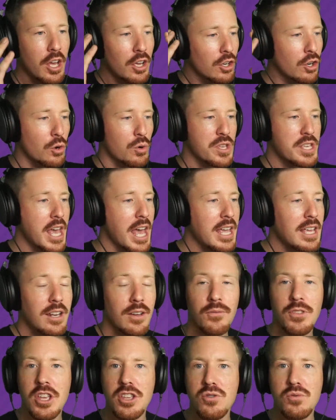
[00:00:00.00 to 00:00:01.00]

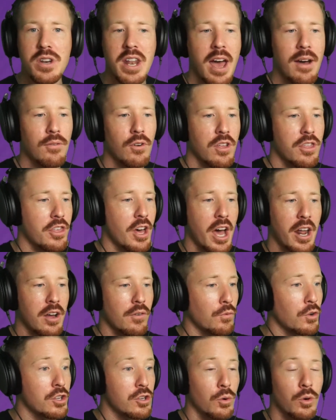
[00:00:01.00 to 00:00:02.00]
creative that you never thought
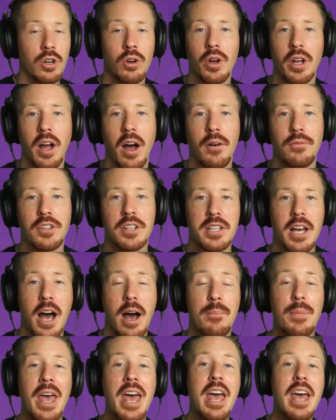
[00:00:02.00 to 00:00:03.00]
of when you were going off the
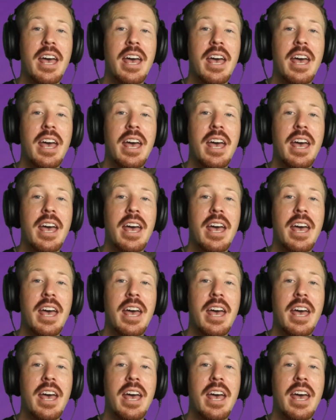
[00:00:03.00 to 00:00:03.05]
top.